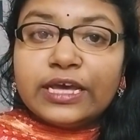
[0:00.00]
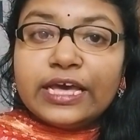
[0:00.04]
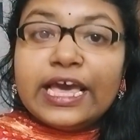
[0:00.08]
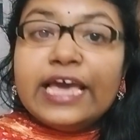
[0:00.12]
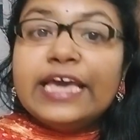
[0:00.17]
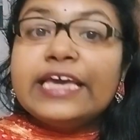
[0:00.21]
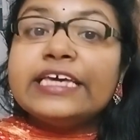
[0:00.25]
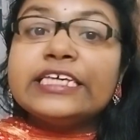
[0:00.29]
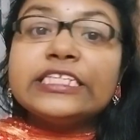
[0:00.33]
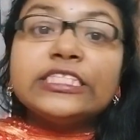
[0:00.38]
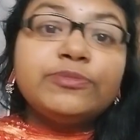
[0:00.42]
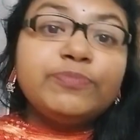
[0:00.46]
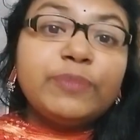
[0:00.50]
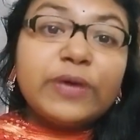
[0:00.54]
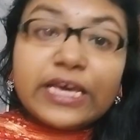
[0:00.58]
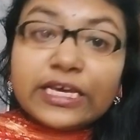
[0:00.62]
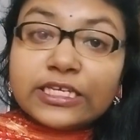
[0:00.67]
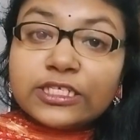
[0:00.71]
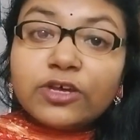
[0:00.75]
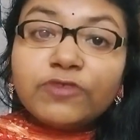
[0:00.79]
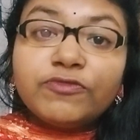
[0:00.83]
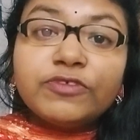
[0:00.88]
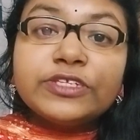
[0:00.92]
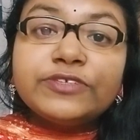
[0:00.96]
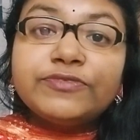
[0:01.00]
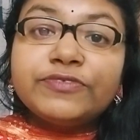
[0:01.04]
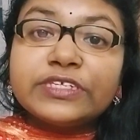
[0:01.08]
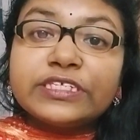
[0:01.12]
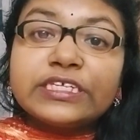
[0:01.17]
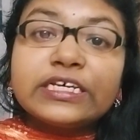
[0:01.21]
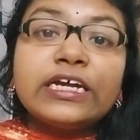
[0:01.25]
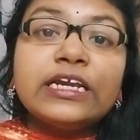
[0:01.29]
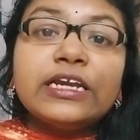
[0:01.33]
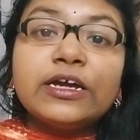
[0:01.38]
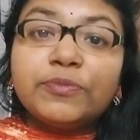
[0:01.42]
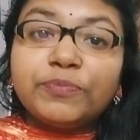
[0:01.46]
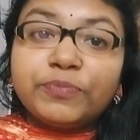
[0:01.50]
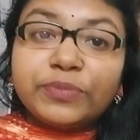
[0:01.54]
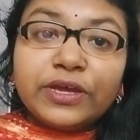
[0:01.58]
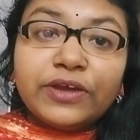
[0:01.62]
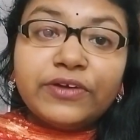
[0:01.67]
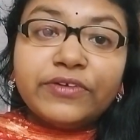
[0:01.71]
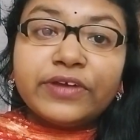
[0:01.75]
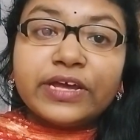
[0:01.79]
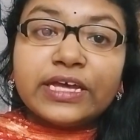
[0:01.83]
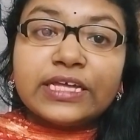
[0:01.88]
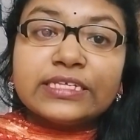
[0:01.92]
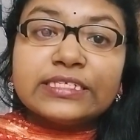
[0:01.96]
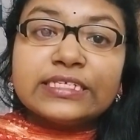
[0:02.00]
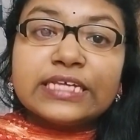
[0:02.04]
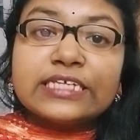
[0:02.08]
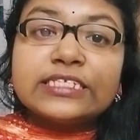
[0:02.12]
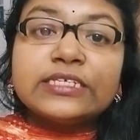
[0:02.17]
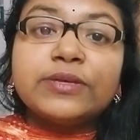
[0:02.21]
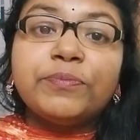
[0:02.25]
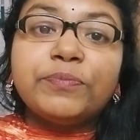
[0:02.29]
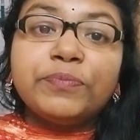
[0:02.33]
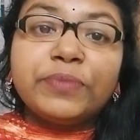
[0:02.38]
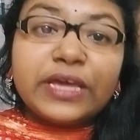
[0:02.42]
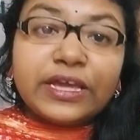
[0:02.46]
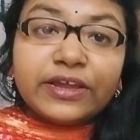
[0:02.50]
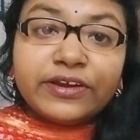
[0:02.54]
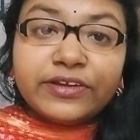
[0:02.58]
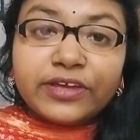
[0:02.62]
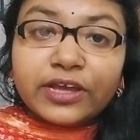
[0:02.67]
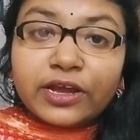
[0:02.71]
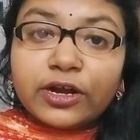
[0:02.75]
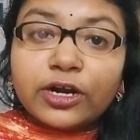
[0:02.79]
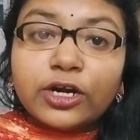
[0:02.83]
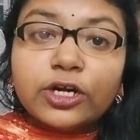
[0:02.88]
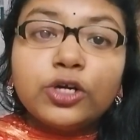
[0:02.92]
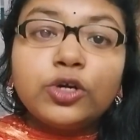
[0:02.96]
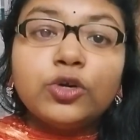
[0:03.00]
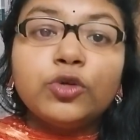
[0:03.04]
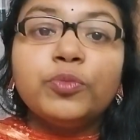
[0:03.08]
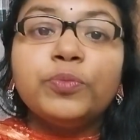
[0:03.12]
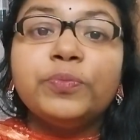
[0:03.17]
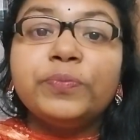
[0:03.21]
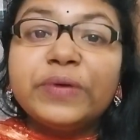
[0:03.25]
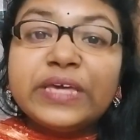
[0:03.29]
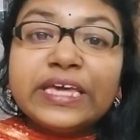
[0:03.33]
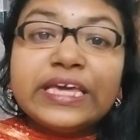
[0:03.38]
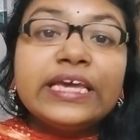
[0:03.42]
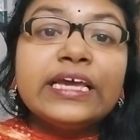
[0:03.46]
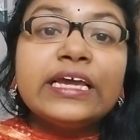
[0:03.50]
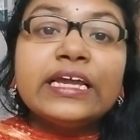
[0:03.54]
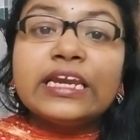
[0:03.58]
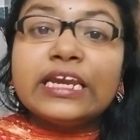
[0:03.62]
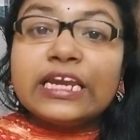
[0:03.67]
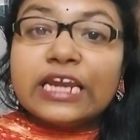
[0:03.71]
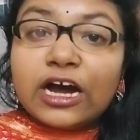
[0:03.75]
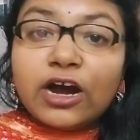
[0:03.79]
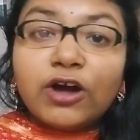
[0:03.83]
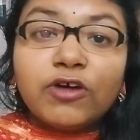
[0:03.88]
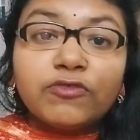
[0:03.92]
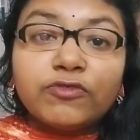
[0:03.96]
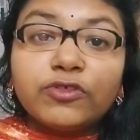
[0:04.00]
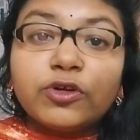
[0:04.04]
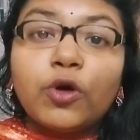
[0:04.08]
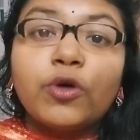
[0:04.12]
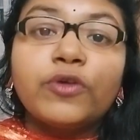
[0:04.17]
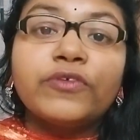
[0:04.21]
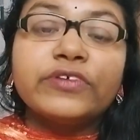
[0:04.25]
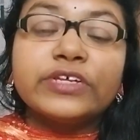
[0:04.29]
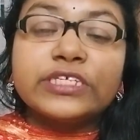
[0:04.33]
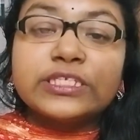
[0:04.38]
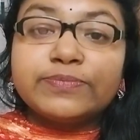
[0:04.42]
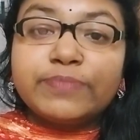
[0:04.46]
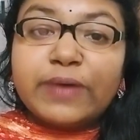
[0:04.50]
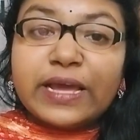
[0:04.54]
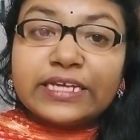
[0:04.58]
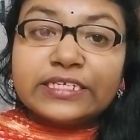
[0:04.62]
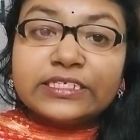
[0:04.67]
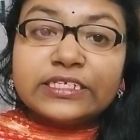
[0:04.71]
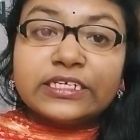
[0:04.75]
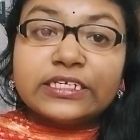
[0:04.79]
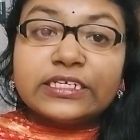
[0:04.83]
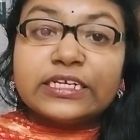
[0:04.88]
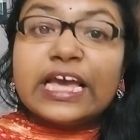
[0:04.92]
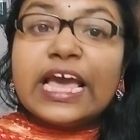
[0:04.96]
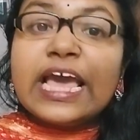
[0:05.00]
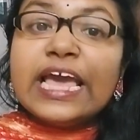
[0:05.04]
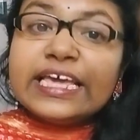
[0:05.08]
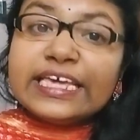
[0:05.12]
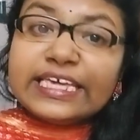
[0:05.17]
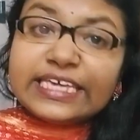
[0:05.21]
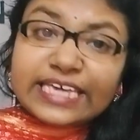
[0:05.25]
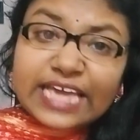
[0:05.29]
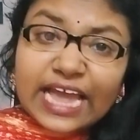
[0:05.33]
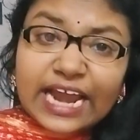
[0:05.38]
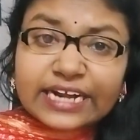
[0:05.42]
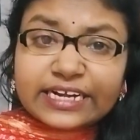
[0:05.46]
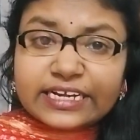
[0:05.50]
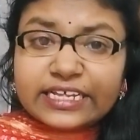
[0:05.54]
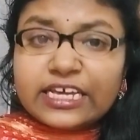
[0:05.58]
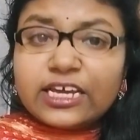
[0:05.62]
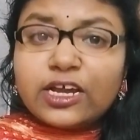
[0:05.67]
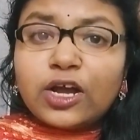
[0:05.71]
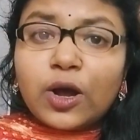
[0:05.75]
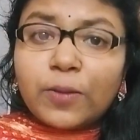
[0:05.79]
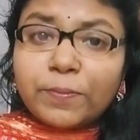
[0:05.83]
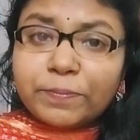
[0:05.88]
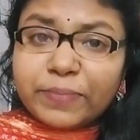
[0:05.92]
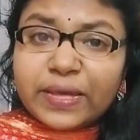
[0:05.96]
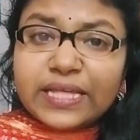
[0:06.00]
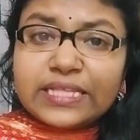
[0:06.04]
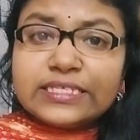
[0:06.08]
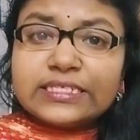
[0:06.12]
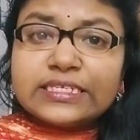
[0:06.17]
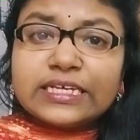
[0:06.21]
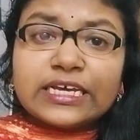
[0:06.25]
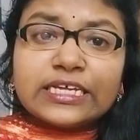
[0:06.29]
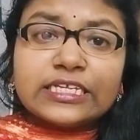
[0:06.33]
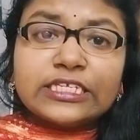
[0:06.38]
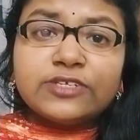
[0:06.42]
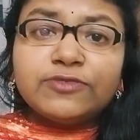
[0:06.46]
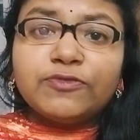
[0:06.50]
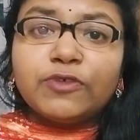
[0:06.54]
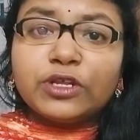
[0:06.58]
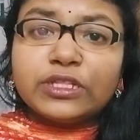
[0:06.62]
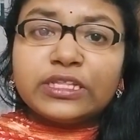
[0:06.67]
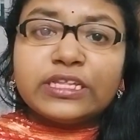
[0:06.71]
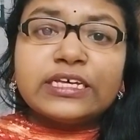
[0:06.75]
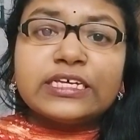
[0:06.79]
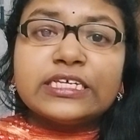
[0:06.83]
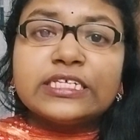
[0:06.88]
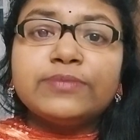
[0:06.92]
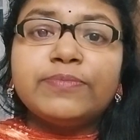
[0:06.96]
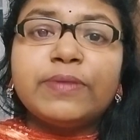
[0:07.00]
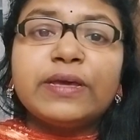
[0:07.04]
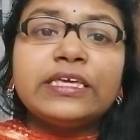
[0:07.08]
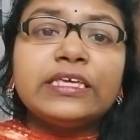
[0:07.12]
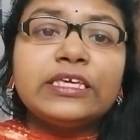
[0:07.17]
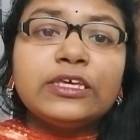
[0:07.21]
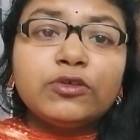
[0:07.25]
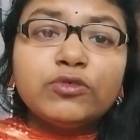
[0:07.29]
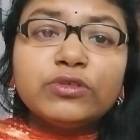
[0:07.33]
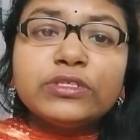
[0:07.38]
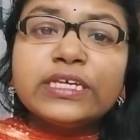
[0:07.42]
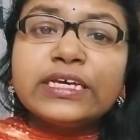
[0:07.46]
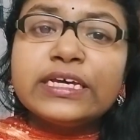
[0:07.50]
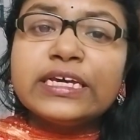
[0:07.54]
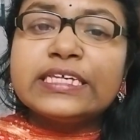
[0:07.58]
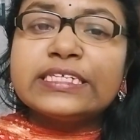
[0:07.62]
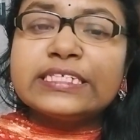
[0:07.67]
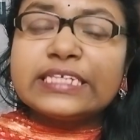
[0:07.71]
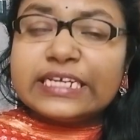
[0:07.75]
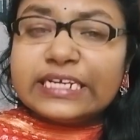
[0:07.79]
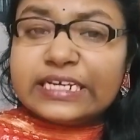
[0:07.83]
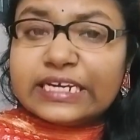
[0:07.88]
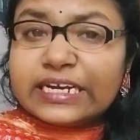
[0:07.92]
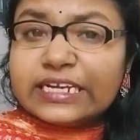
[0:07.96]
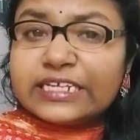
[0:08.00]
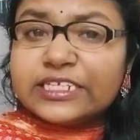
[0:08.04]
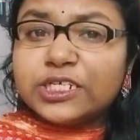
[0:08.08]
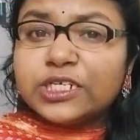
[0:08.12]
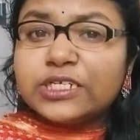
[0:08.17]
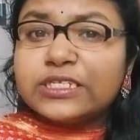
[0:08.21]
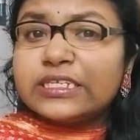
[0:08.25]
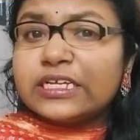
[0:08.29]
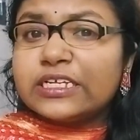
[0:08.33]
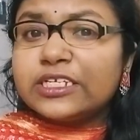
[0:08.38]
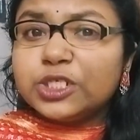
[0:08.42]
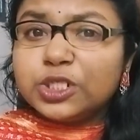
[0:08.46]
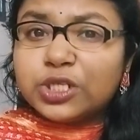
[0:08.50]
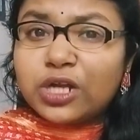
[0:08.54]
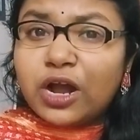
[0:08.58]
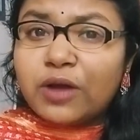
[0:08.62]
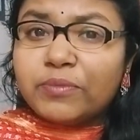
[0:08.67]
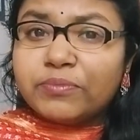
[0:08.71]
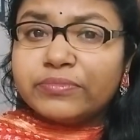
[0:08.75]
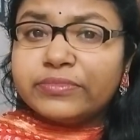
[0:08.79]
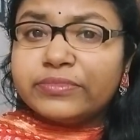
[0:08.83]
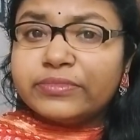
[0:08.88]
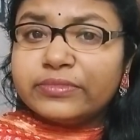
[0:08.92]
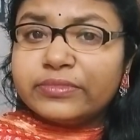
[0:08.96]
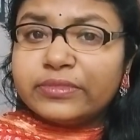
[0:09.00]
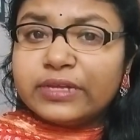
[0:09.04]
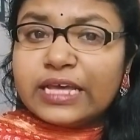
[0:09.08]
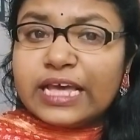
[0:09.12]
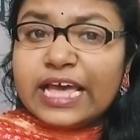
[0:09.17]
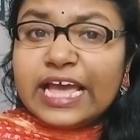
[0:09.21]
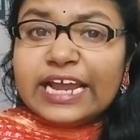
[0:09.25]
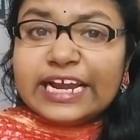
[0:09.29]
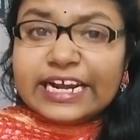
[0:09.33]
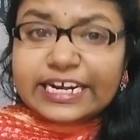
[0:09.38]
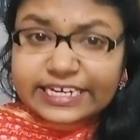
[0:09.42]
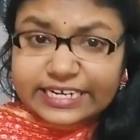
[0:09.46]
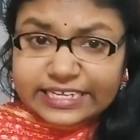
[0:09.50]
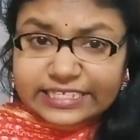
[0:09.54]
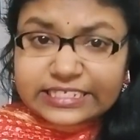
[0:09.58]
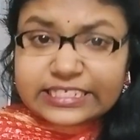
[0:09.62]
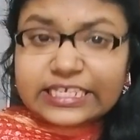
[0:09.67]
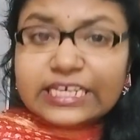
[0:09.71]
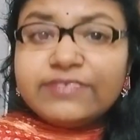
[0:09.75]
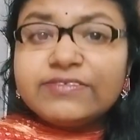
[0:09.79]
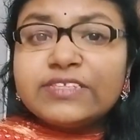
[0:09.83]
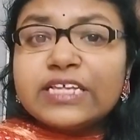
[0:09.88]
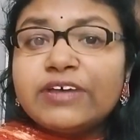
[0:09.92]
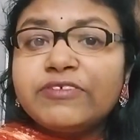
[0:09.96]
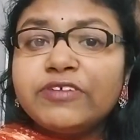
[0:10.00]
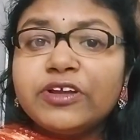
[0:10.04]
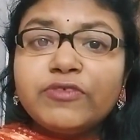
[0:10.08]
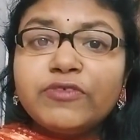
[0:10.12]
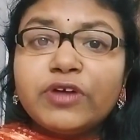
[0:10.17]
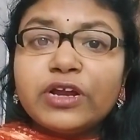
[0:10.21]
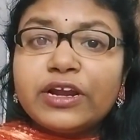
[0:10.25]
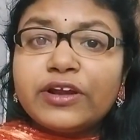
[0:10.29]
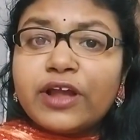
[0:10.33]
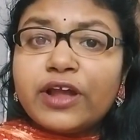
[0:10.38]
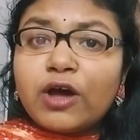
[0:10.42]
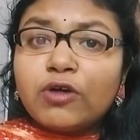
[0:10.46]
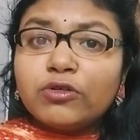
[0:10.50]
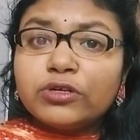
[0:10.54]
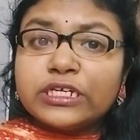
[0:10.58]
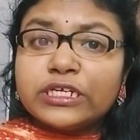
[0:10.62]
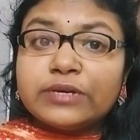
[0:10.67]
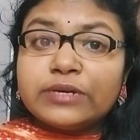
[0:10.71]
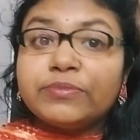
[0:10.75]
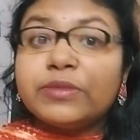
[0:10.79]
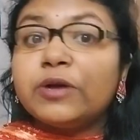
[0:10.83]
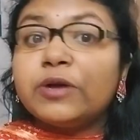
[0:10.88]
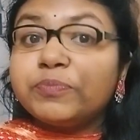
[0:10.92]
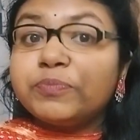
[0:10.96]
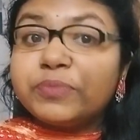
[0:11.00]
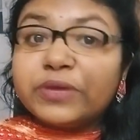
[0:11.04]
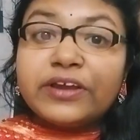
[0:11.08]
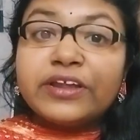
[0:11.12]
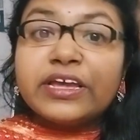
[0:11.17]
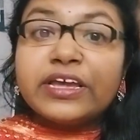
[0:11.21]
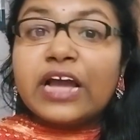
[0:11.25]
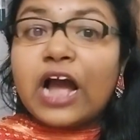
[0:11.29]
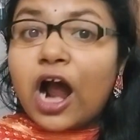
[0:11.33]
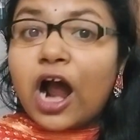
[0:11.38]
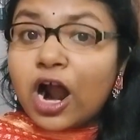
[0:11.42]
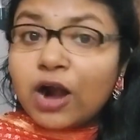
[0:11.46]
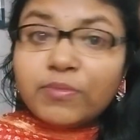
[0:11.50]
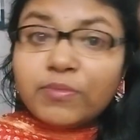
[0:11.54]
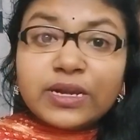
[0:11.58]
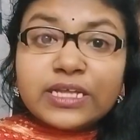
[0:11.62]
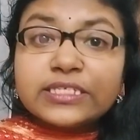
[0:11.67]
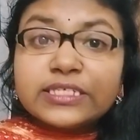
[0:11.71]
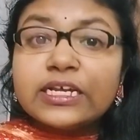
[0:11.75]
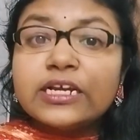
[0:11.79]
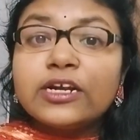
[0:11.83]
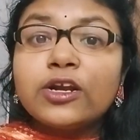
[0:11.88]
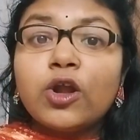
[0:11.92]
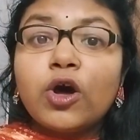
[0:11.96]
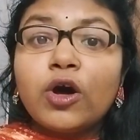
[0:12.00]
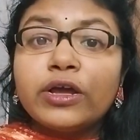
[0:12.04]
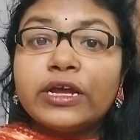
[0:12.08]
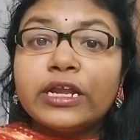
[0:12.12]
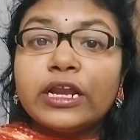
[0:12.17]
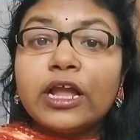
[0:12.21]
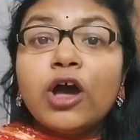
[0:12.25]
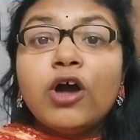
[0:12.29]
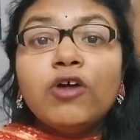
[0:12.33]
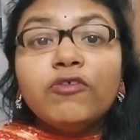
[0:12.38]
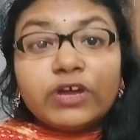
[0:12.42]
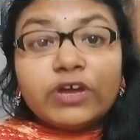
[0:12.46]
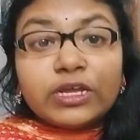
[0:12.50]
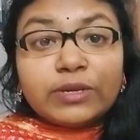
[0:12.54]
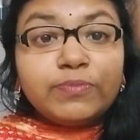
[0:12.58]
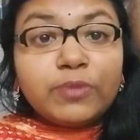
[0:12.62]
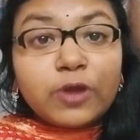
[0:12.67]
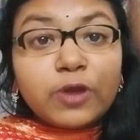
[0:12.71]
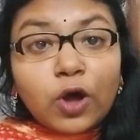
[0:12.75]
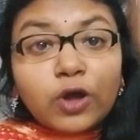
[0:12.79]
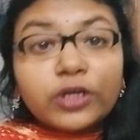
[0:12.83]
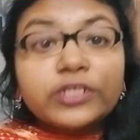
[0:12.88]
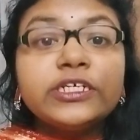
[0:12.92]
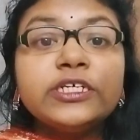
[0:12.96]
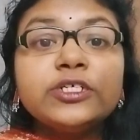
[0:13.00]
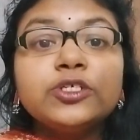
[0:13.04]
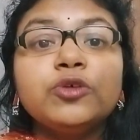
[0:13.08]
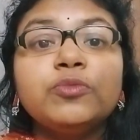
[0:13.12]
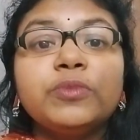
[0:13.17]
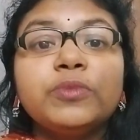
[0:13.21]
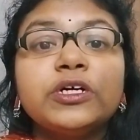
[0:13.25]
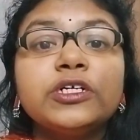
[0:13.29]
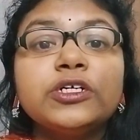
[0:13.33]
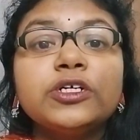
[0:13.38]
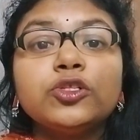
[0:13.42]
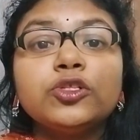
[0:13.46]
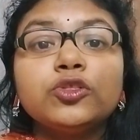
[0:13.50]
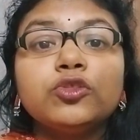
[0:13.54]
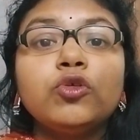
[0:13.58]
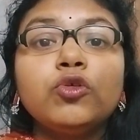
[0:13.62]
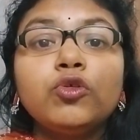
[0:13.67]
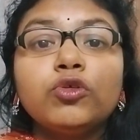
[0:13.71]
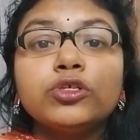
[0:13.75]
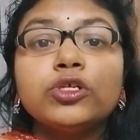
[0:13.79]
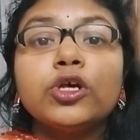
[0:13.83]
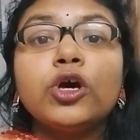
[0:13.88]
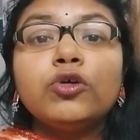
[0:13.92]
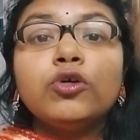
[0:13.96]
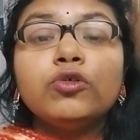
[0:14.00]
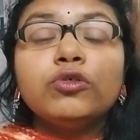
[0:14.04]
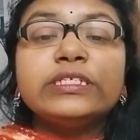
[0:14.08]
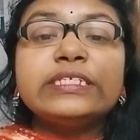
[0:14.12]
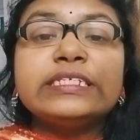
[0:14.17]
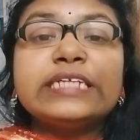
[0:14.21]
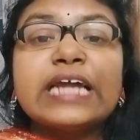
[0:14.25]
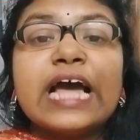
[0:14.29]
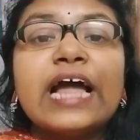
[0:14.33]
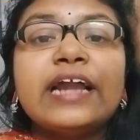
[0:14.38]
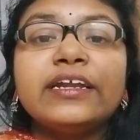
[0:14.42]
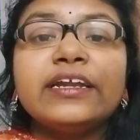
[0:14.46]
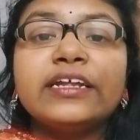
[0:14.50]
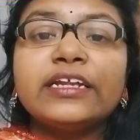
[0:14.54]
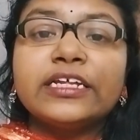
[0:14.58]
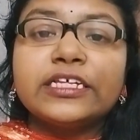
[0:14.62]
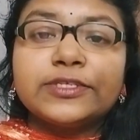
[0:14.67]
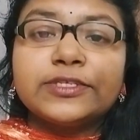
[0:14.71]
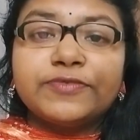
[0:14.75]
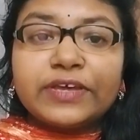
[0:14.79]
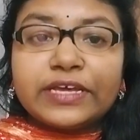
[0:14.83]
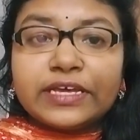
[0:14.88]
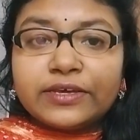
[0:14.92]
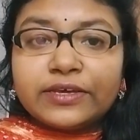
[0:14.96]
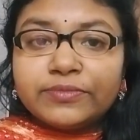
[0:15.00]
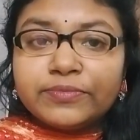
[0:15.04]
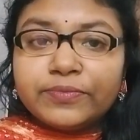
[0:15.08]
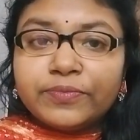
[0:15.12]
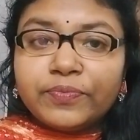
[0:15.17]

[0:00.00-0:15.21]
He speaks of his physical appearance as a barrier to being loved or respected, yet he compensates for this by using his intelligence and charm. He deceives everyone around him, appearing harmless and loyal while plotting to murder those who stand in his way.